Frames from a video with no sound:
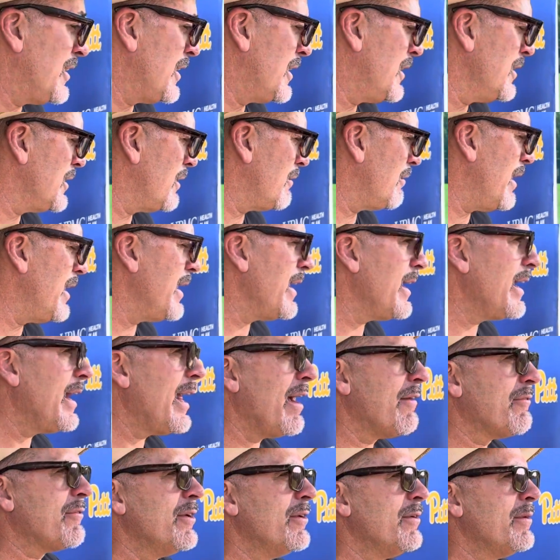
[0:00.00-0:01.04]
because of the rain in the
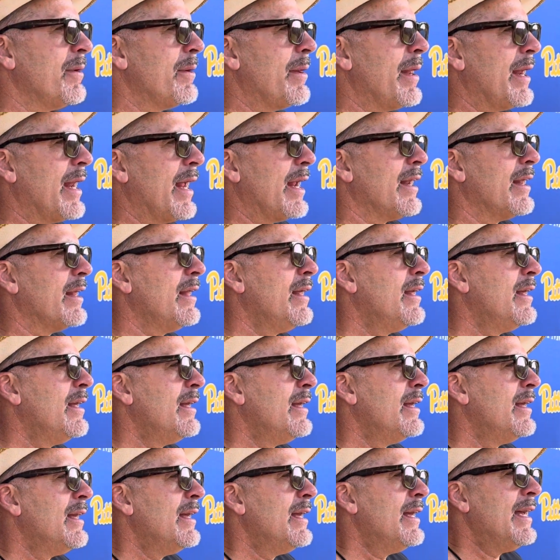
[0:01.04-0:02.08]
afternoon, we
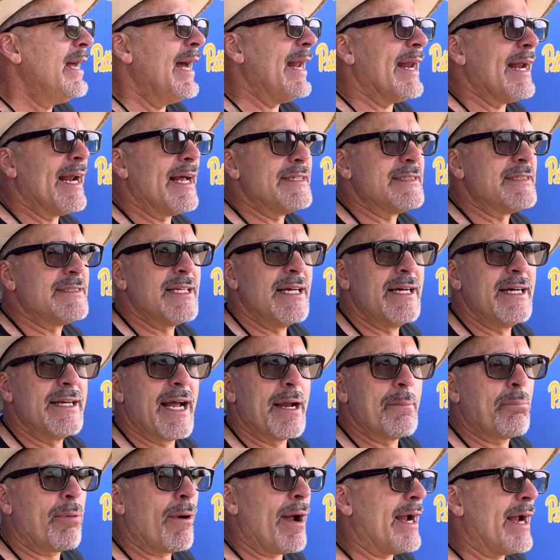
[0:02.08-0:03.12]
had a nice
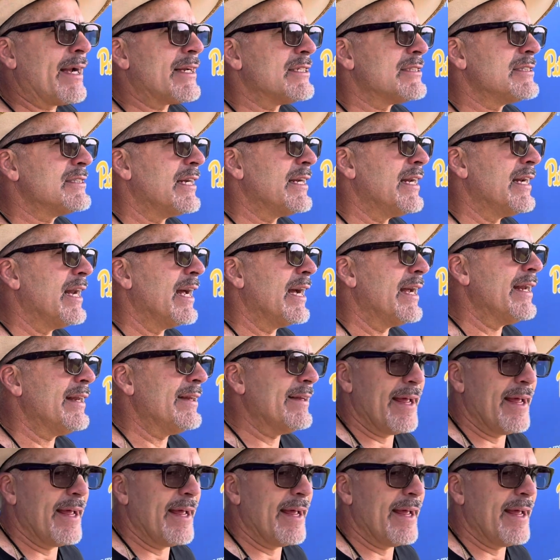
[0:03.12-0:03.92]
night practice Sunday night,